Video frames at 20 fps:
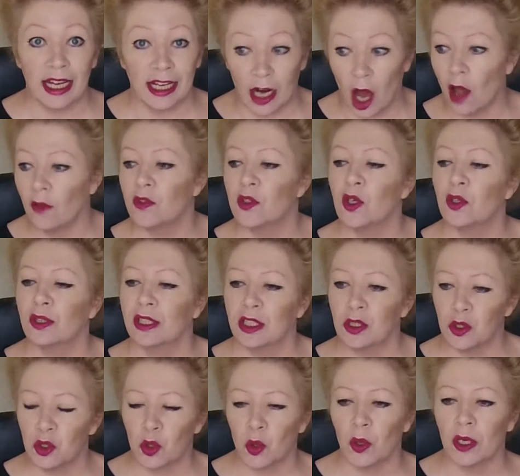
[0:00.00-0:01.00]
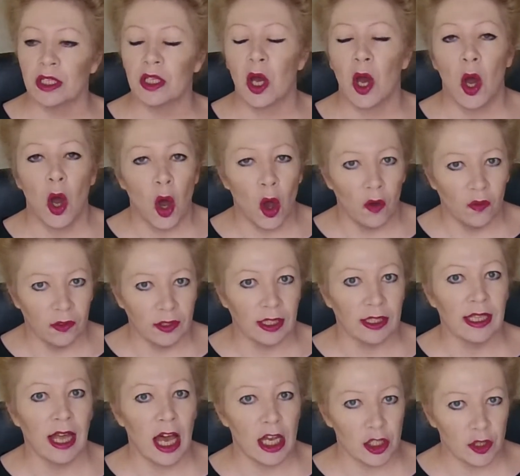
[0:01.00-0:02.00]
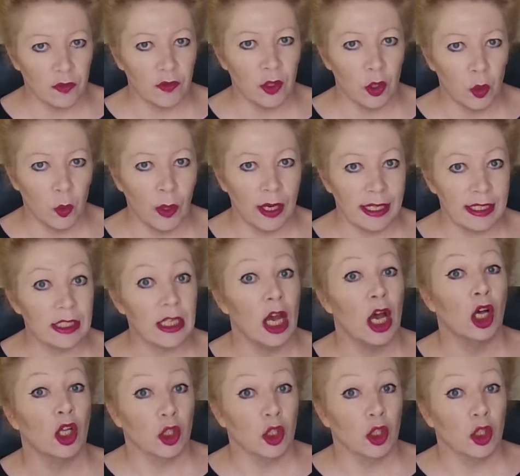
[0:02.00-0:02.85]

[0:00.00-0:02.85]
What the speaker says: and I've certainly enjoyed over the last few weeks